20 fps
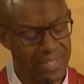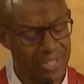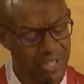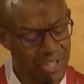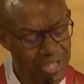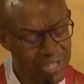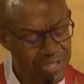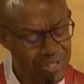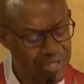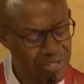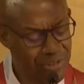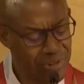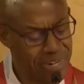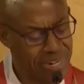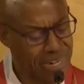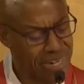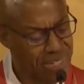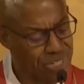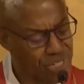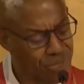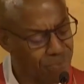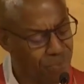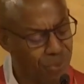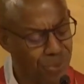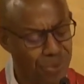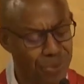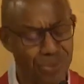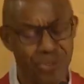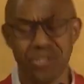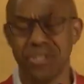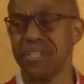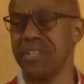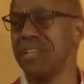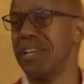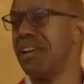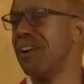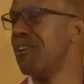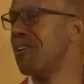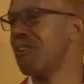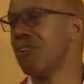children exposed
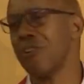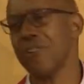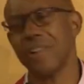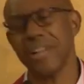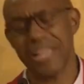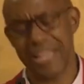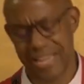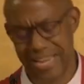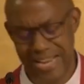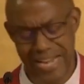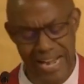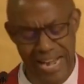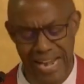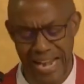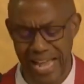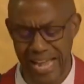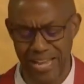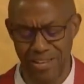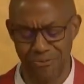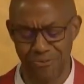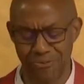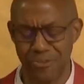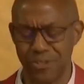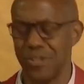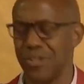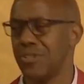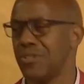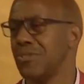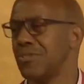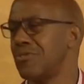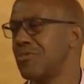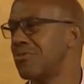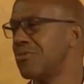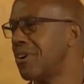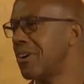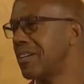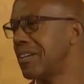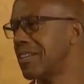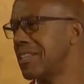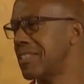early in life to
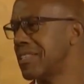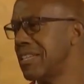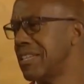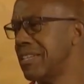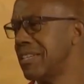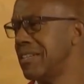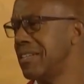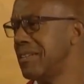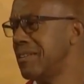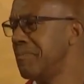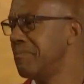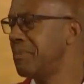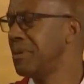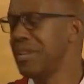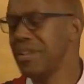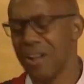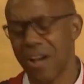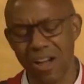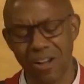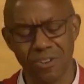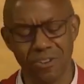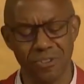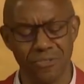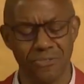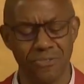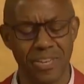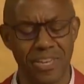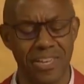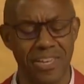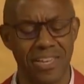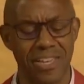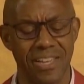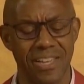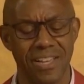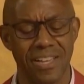drugs and pornography.